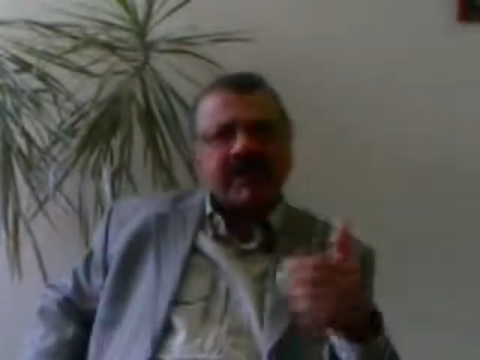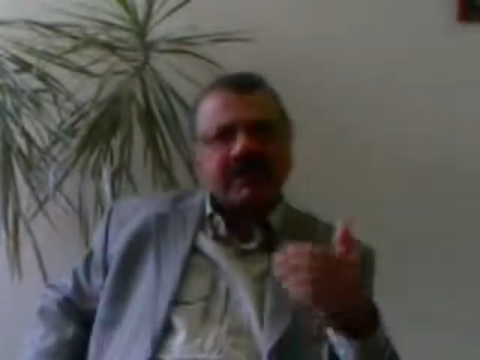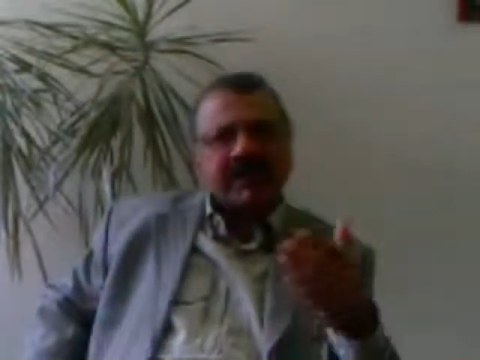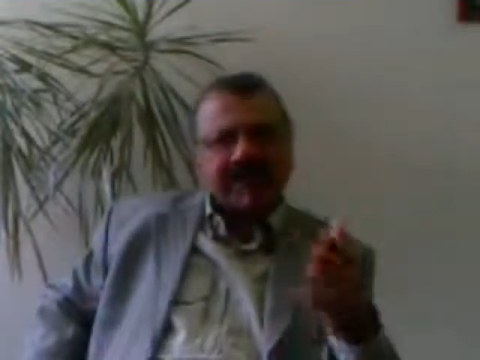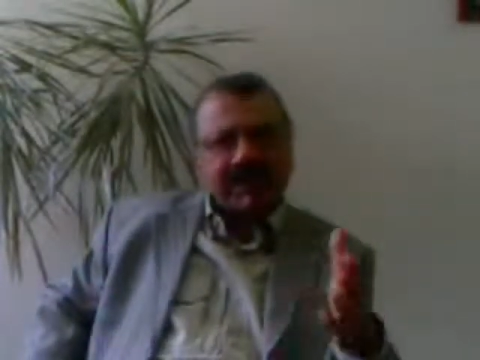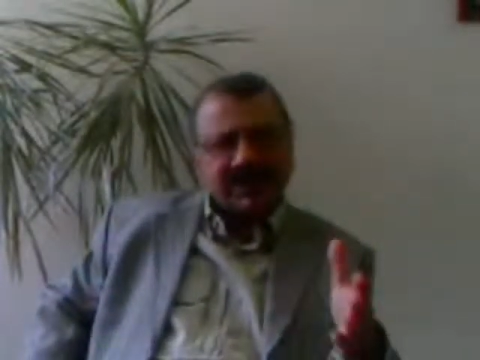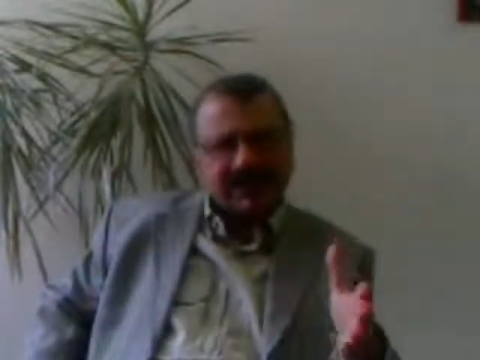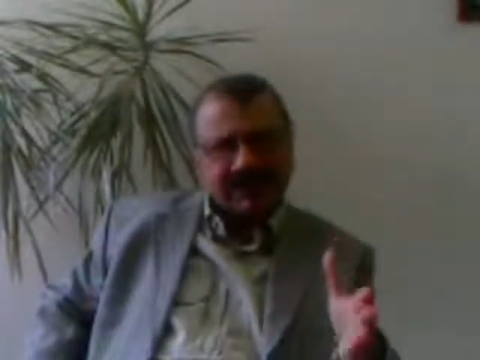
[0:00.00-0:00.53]

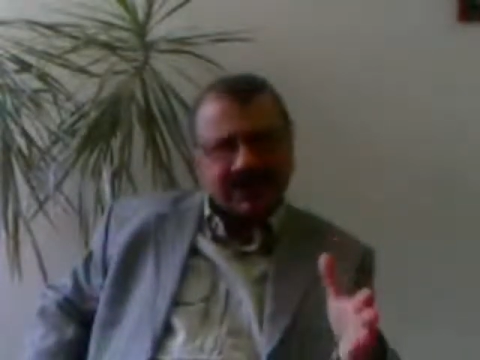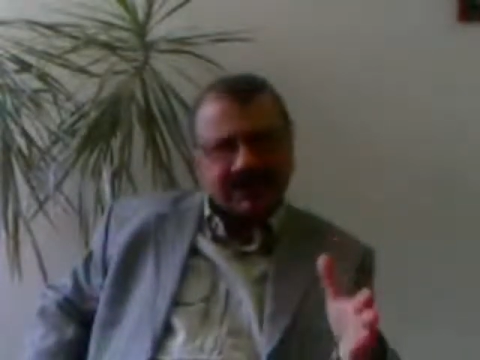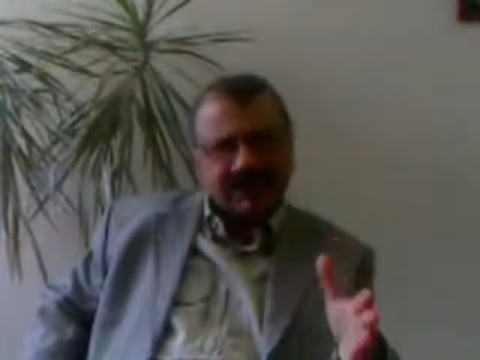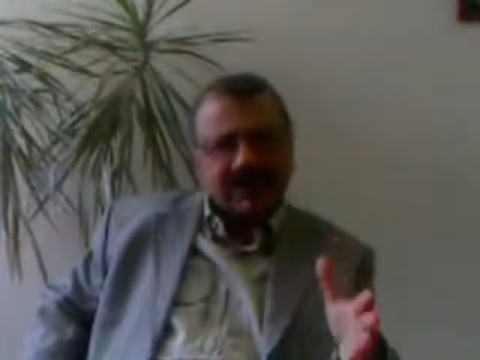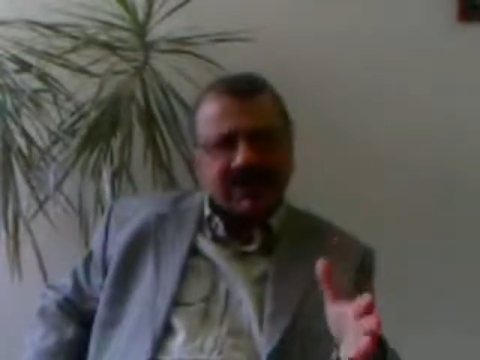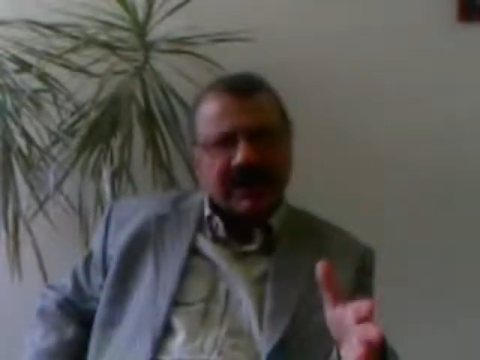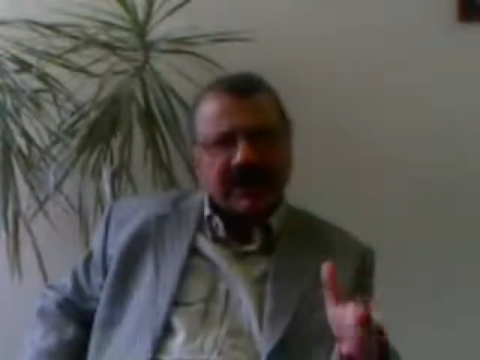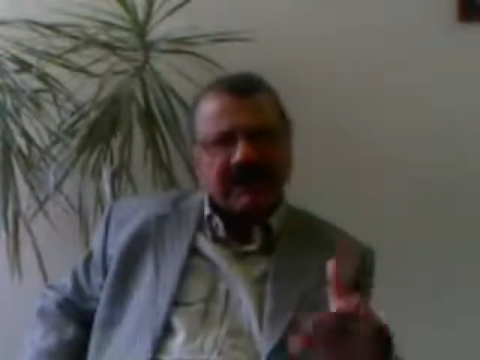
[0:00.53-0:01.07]
applications
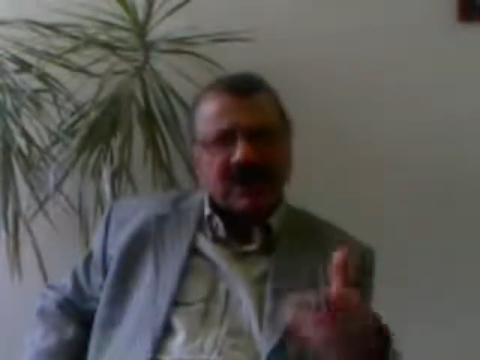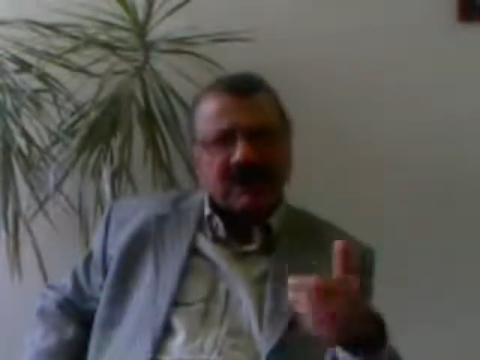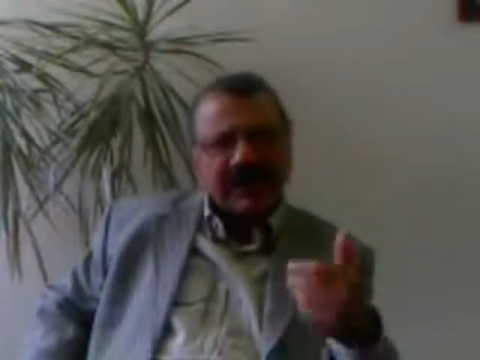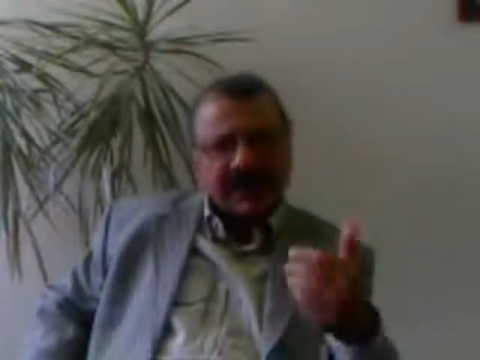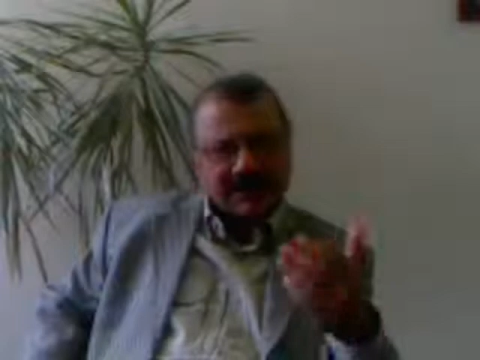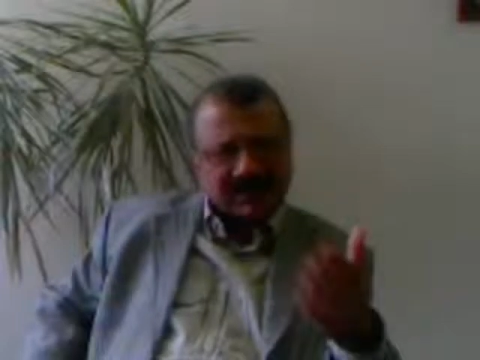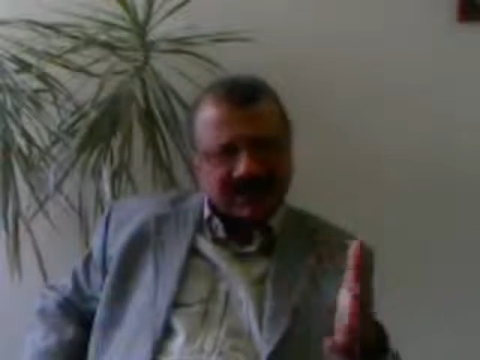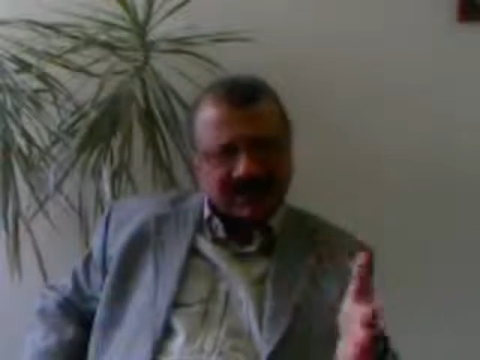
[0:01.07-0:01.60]
will have to be
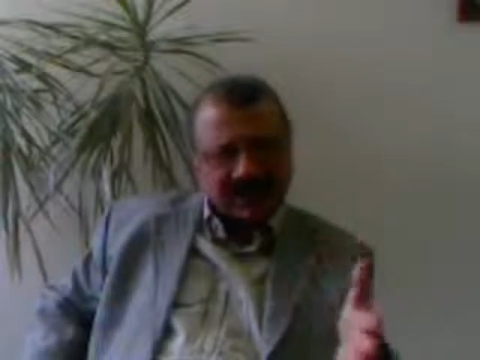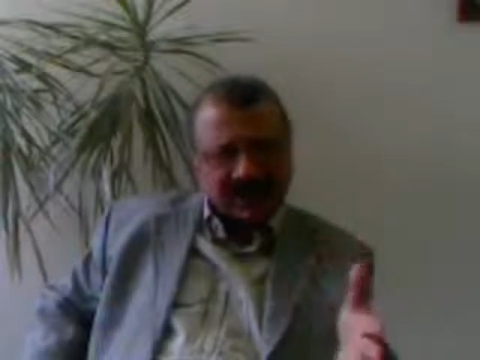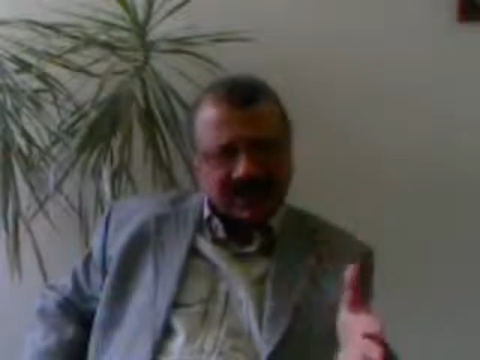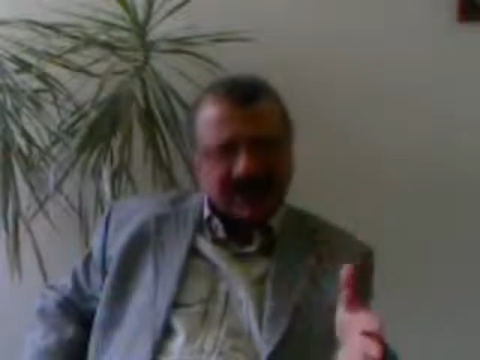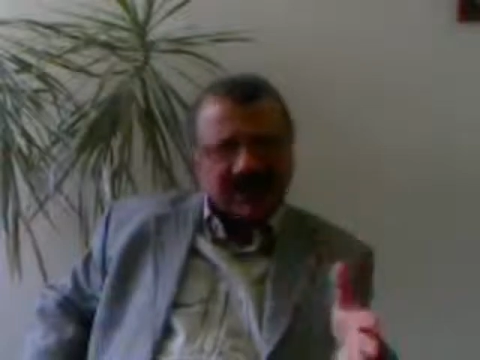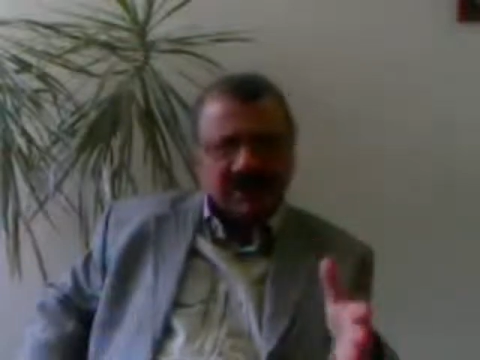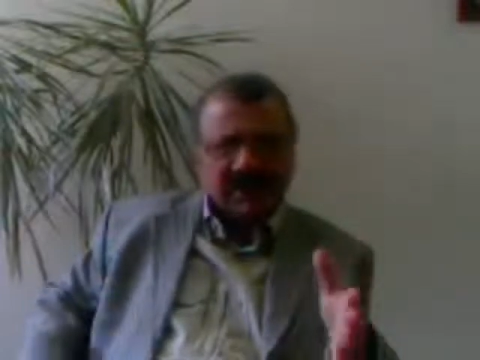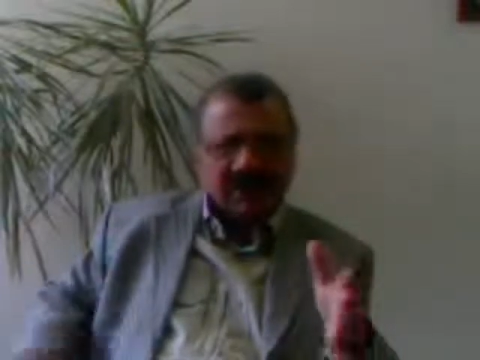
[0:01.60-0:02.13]

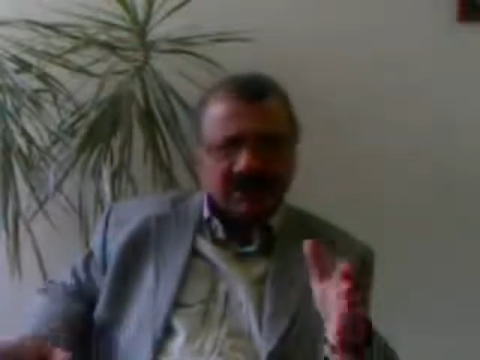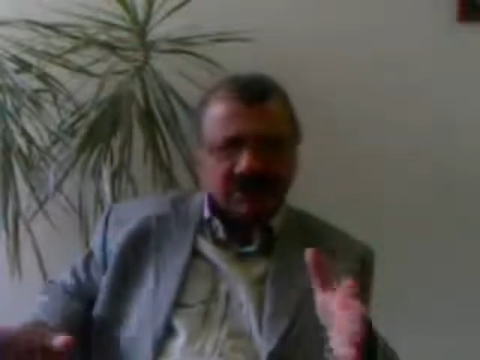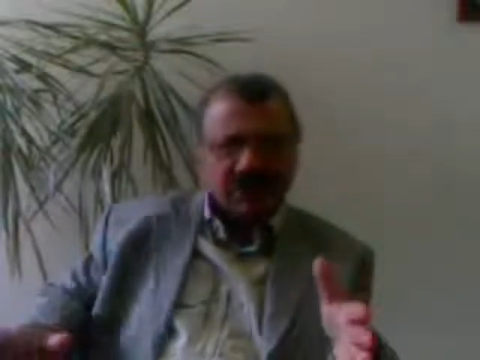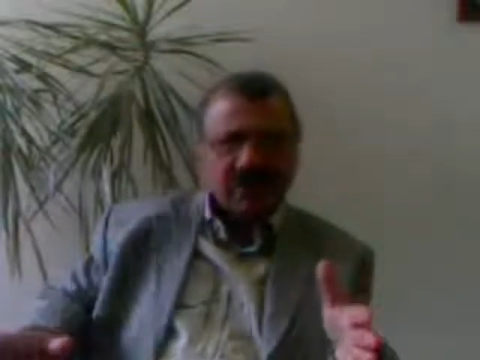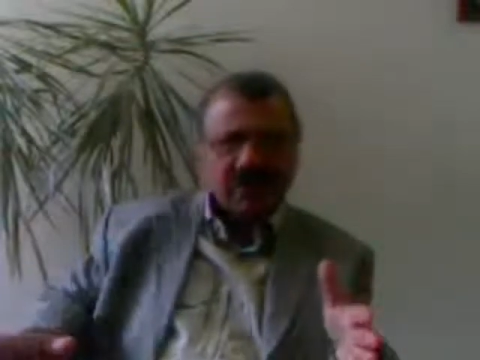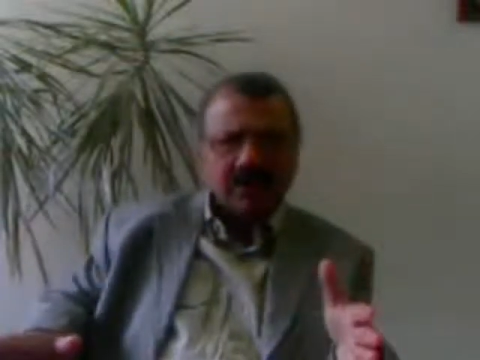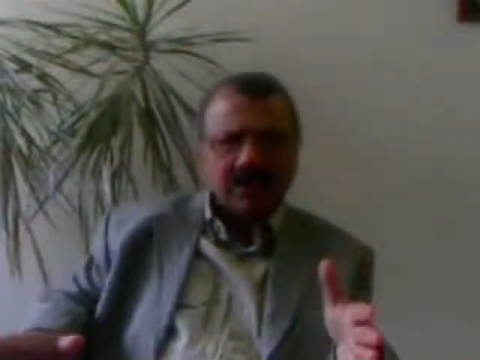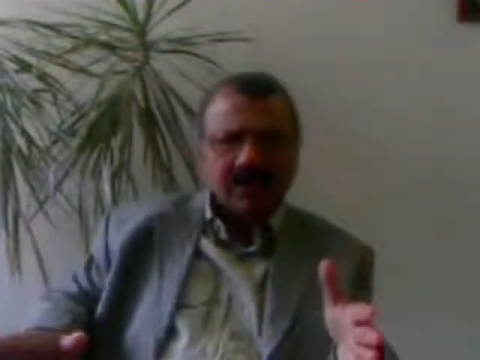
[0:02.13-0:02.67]
accepted and
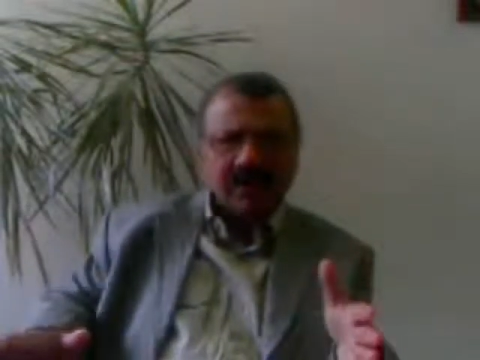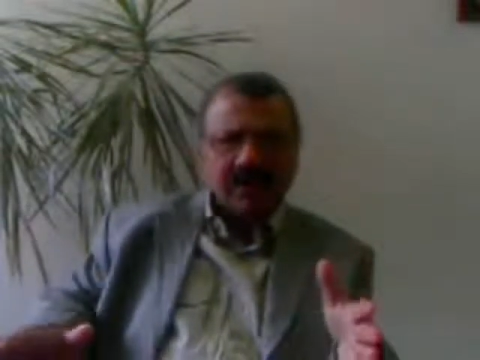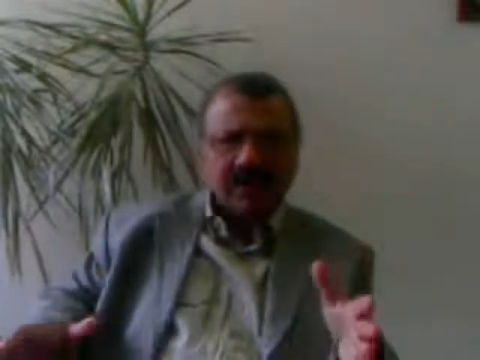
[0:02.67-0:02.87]
stored,